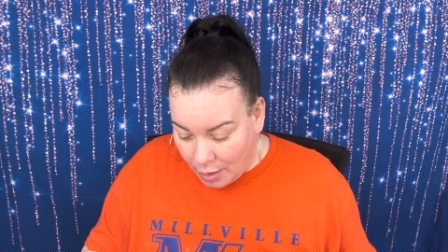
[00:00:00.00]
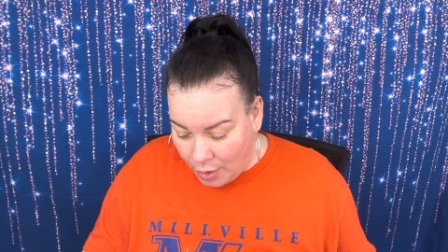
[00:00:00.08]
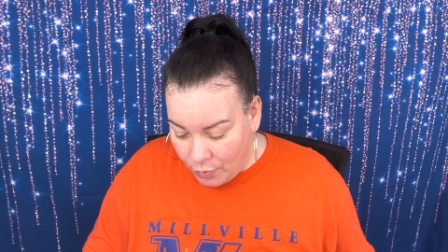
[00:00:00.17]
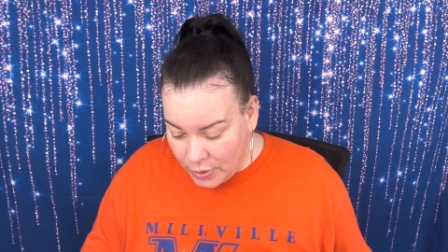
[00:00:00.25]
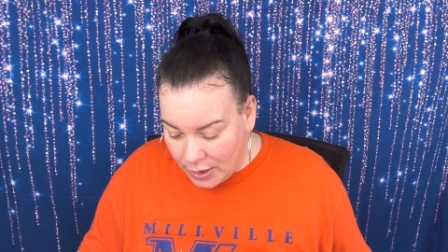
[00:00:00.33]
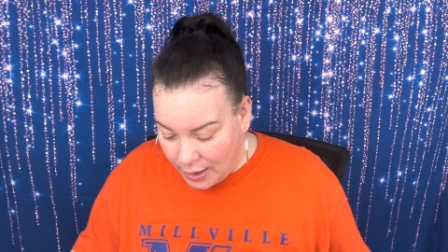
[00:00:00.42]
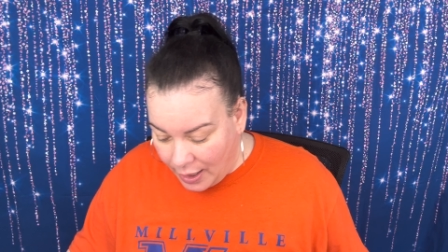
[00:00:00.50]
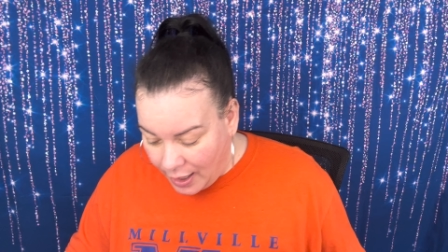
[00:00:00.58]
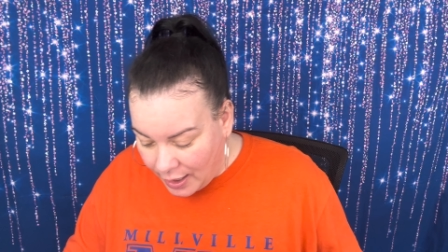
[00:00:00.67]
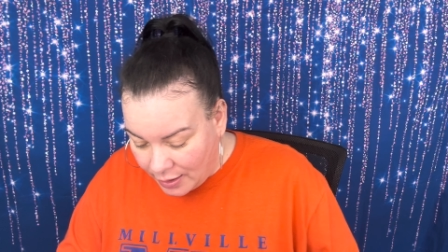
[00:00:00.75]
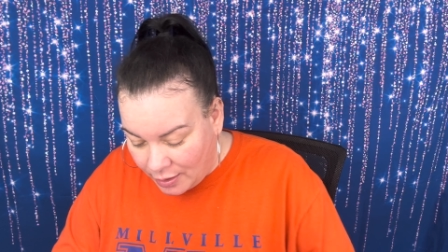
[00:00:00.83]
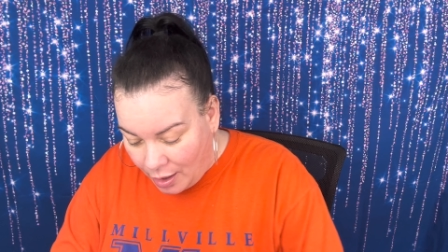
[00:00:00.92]

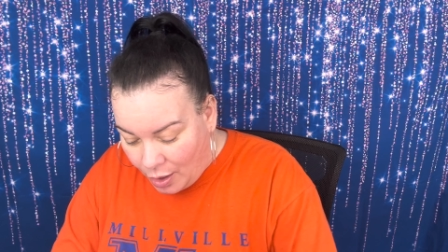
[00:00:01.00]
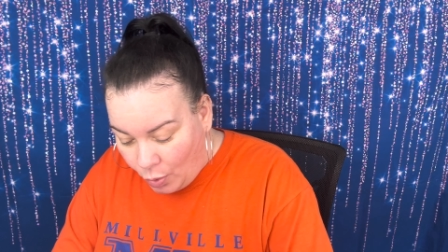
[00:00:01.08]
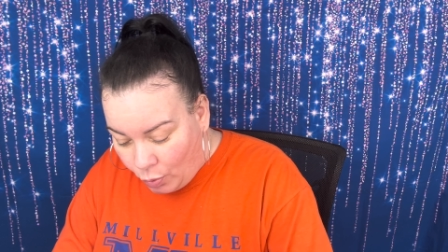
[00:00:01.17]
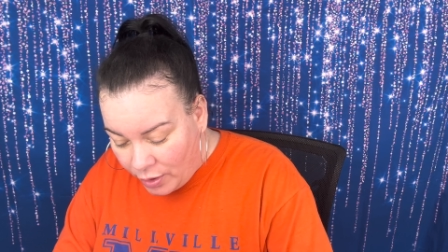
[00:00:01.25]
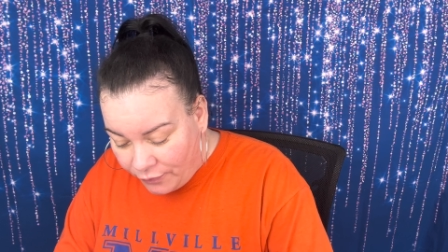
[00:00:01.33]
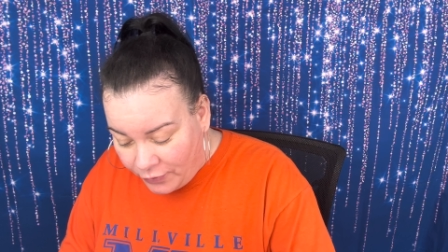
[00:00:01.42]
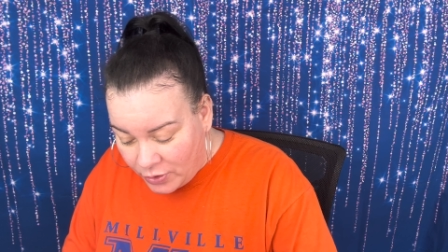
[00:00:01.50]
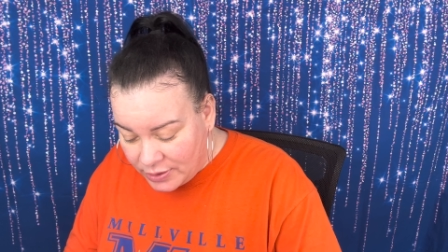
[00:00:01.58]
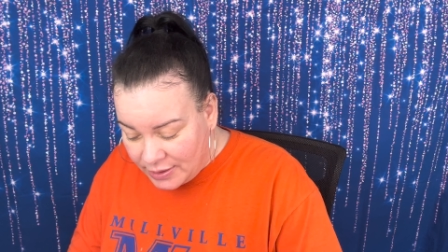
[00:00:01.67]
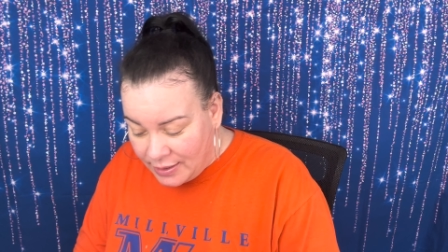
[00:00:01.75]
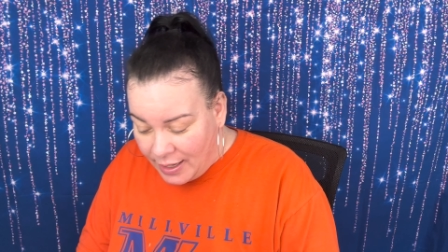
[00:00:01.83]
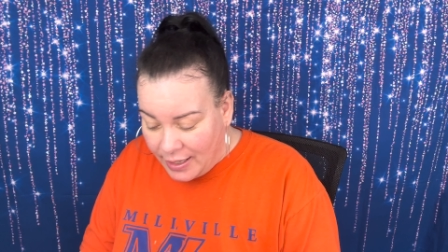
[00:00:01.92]
Okay. Well, the first
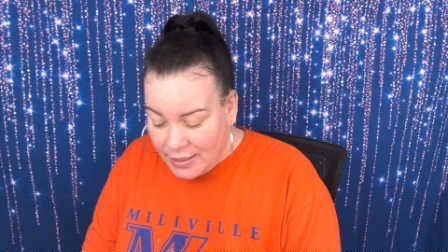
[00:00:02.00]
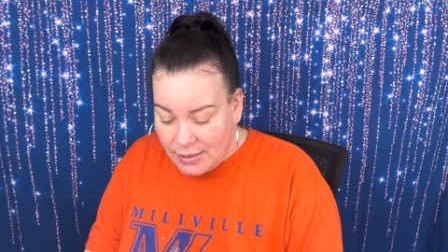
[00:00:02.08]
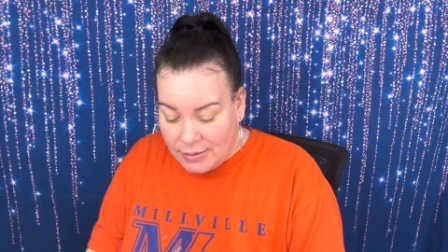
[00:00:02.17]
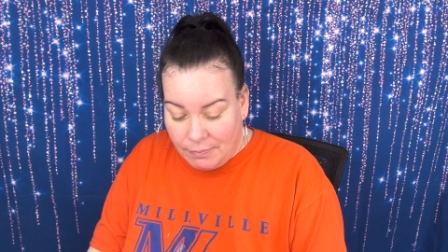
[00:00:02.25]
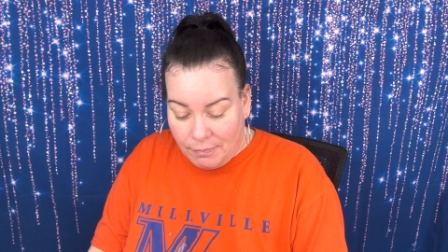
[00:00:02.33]
thing I